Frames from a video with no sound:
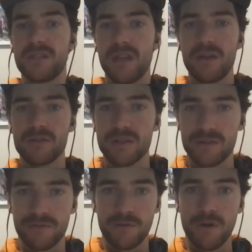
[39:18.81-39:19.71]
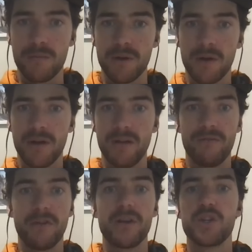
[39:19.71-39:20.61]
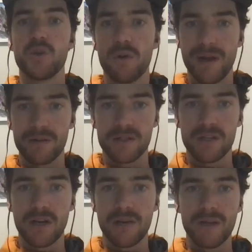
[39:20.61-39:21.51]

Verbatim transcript: thousands of crop in very short amounts of time.